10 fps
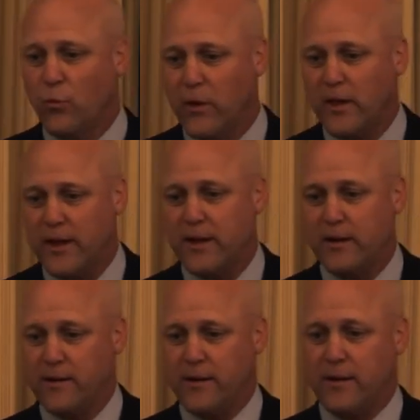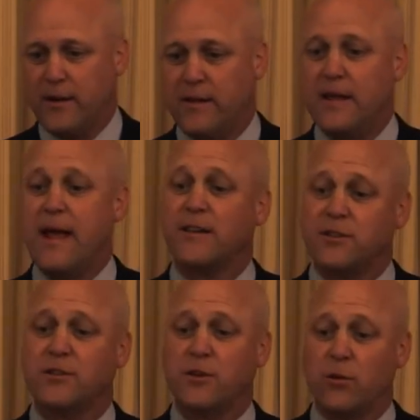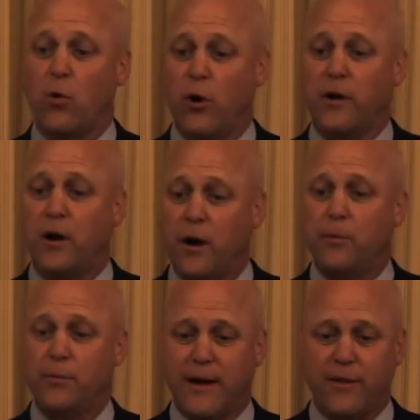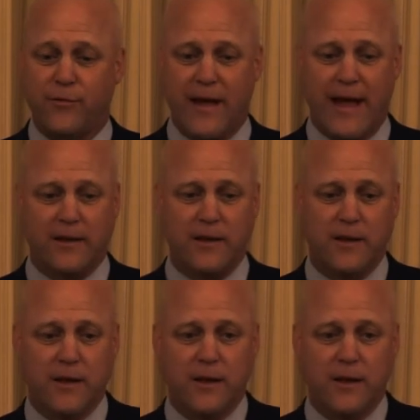really, in the essence of the word, humbled by the fact